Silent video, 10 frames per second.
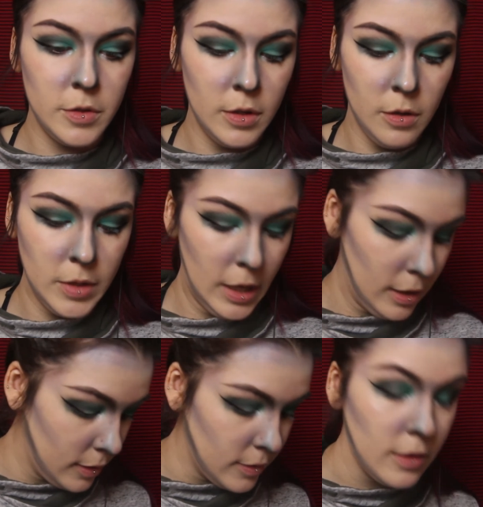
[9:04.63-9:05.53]
gonna go with that
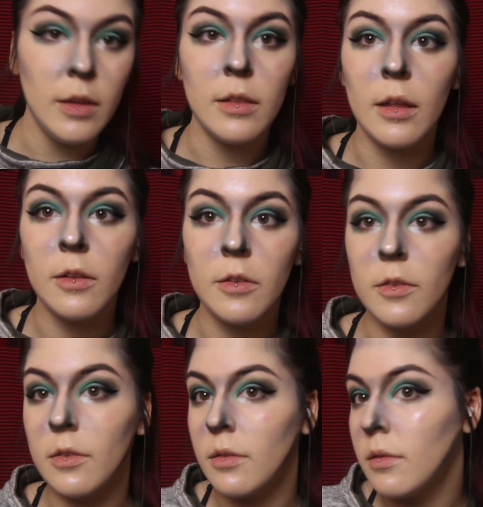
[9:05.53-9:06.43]
because I think that
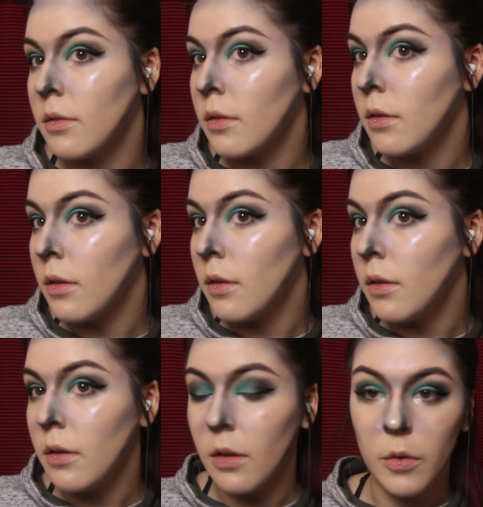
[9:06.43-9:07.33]
looks
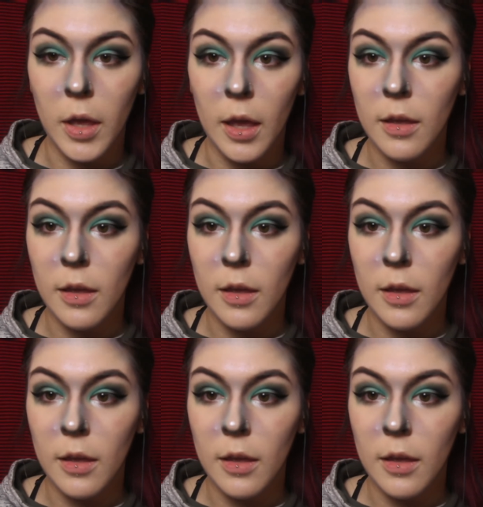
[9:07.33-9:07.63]
okay,